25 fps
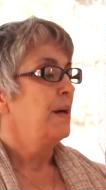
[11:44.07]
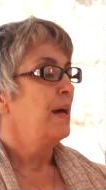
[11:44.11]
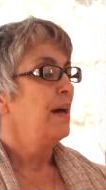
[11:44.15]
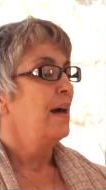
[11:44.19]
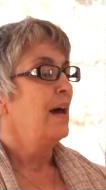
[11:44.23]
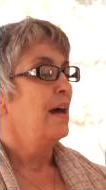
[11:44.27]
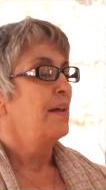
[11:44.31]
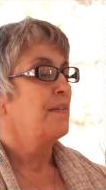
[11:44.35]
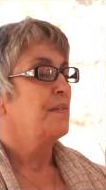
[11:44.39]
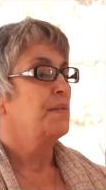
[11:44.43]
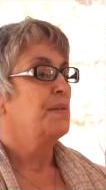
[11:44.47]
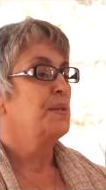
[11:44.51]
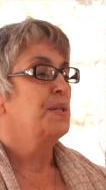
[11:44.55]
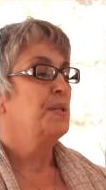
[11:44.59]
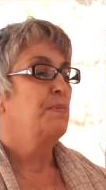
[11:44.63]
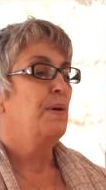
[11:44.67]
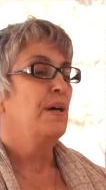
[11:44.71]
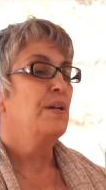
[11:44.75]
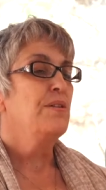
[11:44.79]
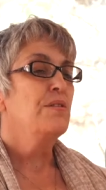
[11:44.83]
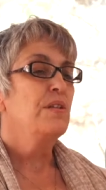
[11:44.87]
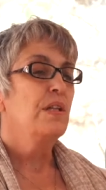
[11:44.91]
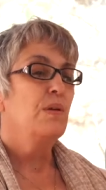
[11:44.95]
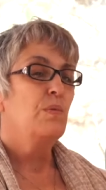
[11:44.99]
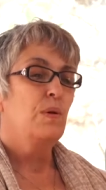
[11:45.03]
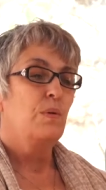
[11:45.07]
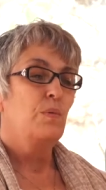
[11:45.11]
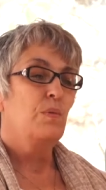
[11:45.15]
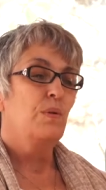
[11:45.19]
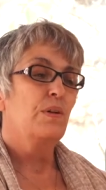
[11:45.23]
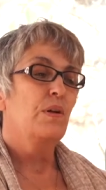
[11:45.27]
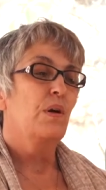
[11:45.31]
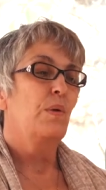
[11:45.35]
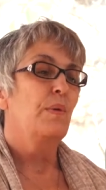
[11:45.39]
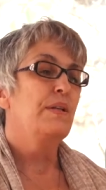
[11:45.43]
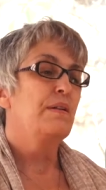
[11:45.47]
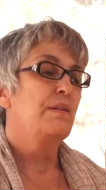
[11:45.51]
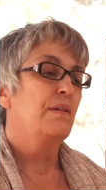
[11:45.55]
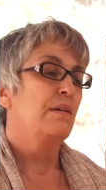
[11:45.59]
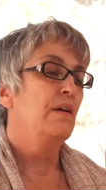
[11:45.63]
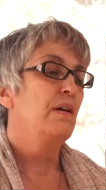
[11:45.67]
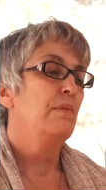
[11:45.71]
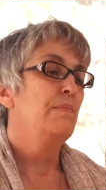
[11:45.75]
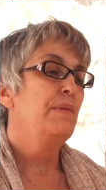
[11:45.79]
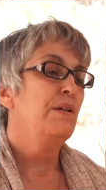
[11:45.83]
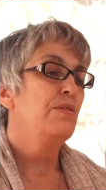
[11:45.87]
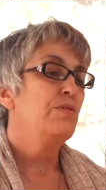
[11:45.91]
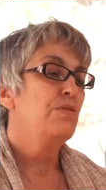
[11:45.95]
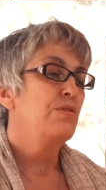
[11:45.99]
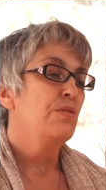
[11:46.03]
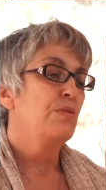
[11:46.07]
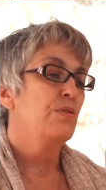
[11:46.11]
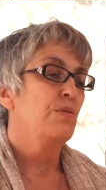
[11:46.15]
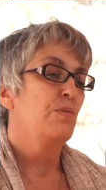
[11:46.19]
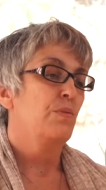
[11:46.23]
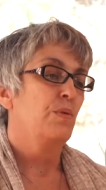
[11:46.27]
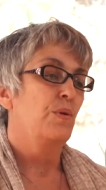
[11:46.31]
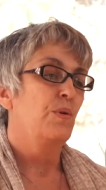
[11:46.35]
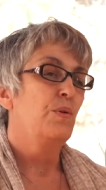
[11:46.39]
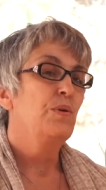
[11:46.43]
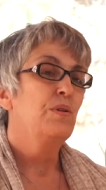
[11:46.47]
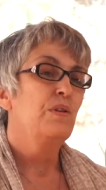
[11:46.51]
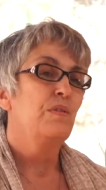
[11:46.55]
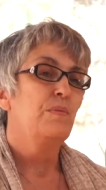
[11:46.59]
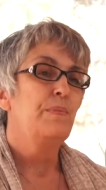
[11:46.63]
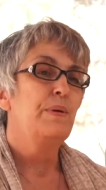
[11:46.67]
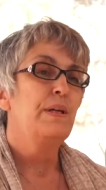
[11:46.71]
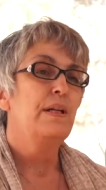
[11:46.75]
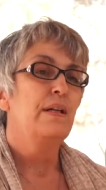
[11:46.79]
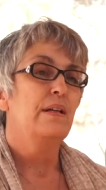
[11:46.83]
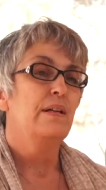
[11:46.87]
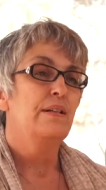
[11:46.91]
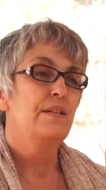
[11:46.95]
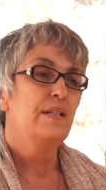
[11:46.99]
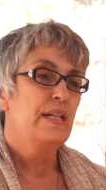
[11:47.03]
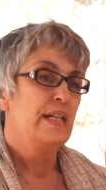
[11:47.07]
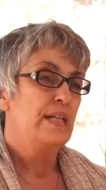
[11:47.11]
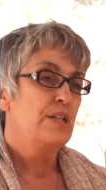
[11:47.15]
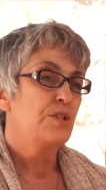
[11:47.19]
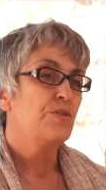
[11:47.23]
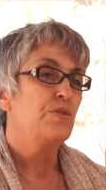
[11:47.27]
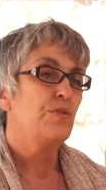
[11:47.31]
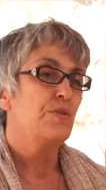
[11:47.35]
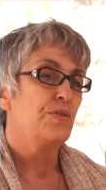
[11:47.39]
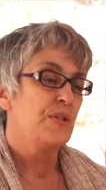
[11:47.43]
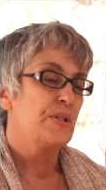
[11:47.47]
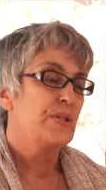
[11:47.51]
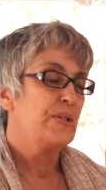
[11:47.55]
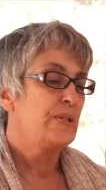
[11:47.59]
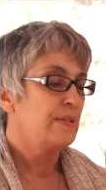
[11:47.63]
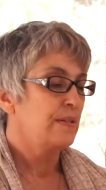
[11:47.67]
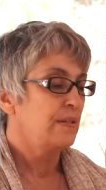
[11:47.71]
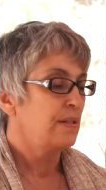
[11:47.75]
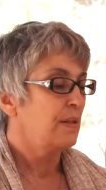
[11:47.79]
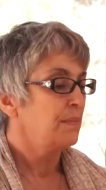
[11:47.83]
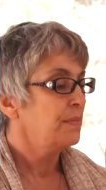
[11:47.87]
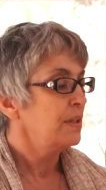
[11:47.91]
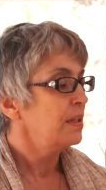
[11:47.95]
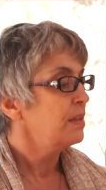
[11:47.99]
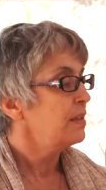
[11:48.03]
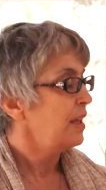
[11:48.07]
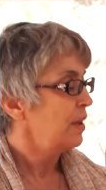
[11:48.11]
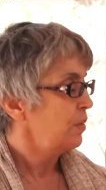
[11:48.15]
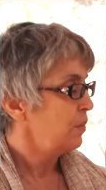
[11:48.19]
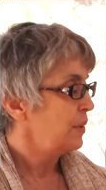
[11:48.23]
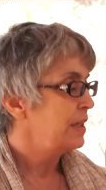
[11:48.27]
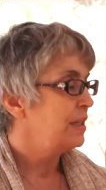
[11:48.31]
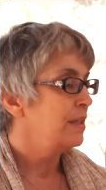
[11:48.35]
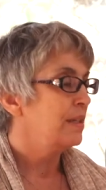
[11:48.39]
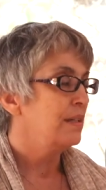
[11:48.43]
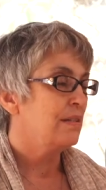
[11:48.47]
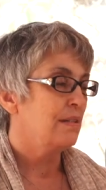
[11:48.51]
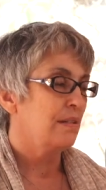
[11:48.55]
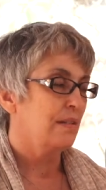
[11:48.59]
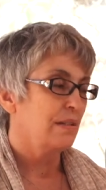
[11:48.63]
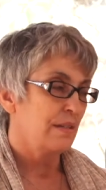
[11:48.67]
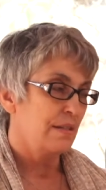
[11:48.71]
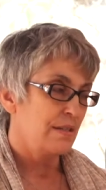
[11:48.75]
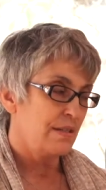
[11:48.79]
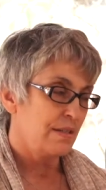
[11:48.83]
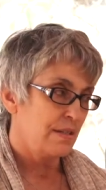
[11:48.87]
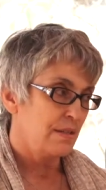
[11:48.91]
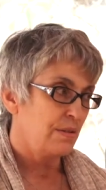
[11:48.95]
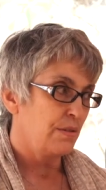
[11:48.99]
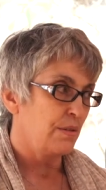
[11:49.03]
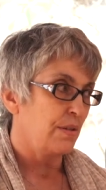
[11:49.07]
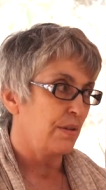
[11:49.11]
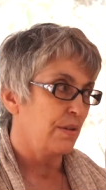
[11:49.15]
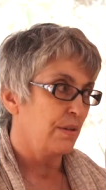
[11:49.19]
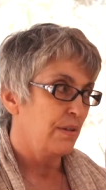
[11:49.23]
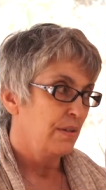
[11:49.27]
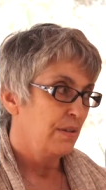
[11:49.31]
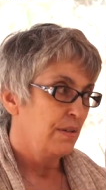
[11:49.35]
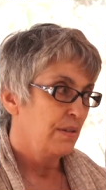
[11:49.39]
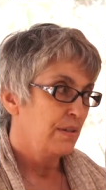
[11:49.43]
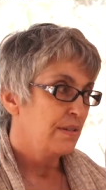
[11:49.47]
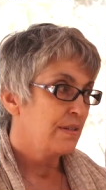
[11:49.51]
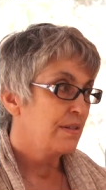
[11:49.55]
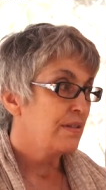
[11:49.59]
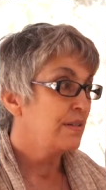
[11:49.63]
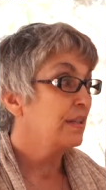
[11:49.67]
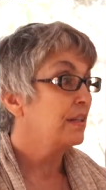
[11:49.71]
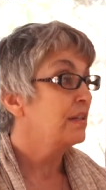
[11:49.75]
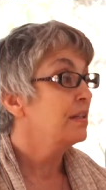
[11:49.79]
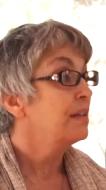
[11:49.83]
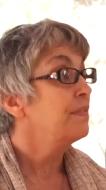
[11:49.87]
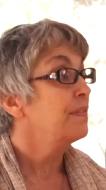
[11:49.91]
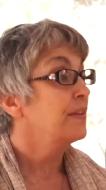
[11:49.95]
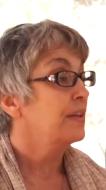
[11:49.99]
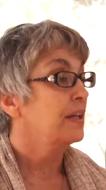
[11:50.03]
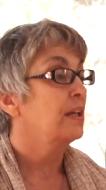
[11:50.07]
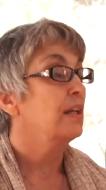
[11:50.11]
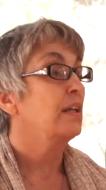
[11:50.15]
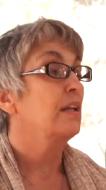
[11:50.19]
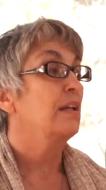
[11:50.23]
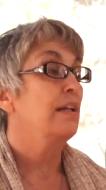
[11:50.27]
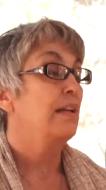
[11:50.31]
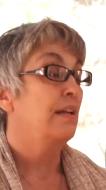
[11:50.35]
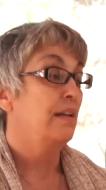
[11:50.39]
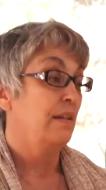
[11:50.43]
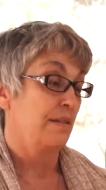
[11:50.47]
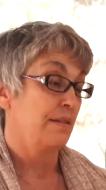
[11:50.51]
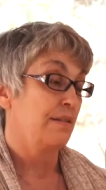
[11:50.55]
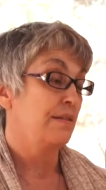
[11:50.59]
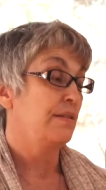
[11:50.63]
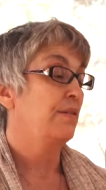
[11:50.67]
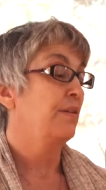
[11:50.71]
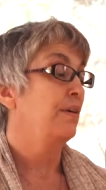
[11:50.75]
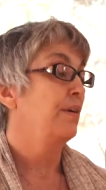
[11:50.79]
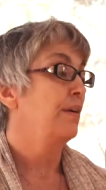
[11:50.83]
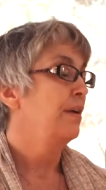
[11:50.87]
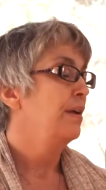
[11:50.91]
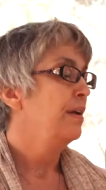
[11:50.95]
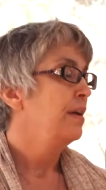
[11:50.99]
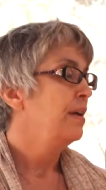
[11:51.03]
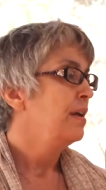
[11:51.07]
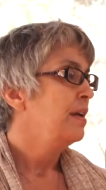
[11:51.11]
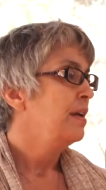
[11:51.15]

path, and especially when we're going to come into the role of being a teacher, this is something that we need to consider, significantly consider.